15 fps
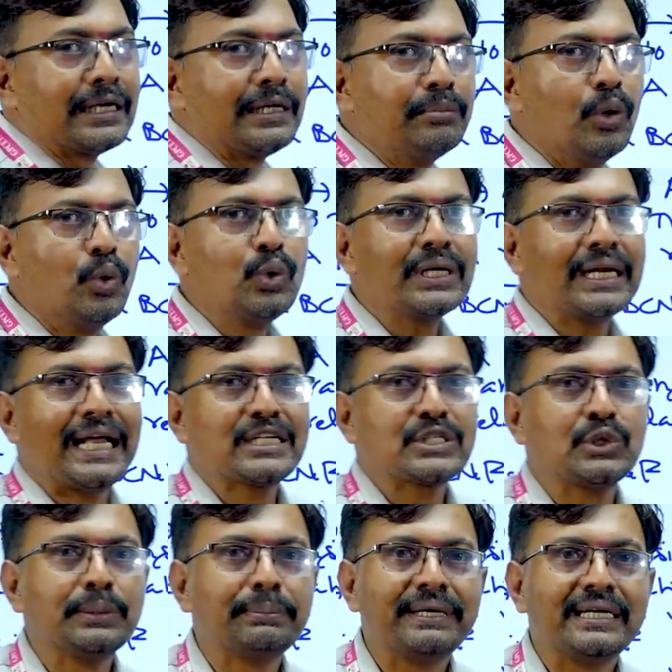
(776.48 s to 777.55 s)
Remove
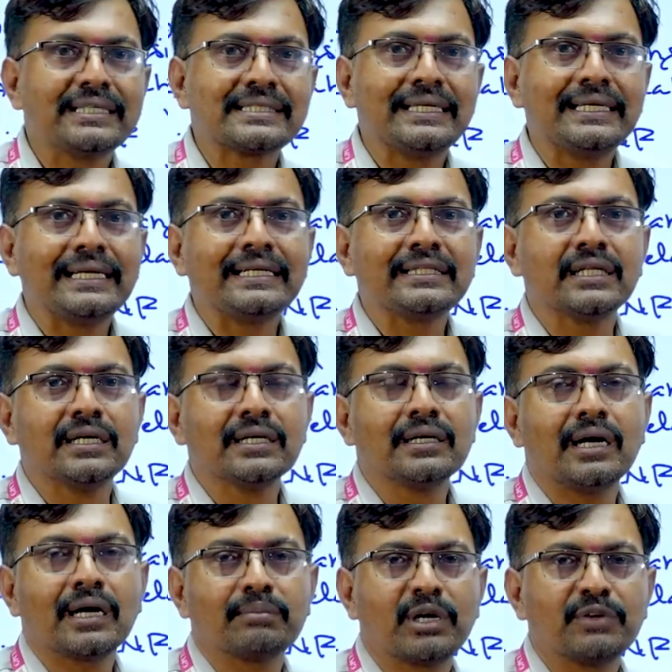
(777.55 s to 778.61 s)
transitive dependency in third
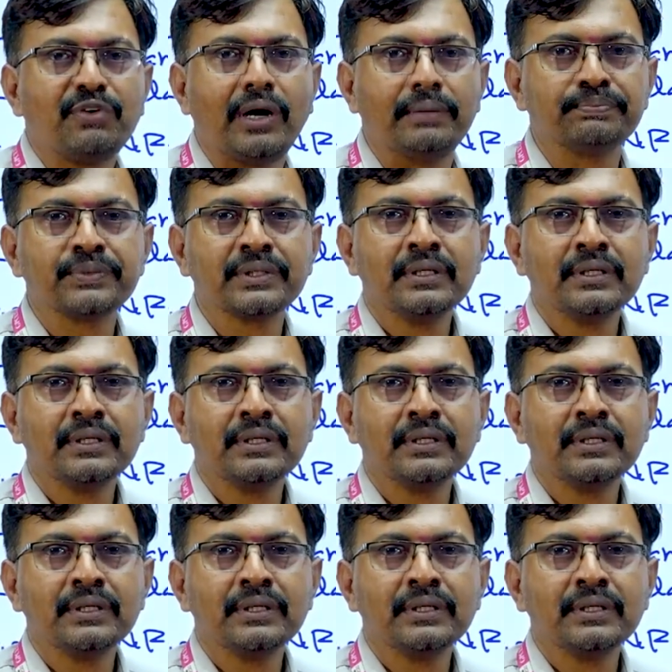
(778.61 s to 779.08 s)
normal form.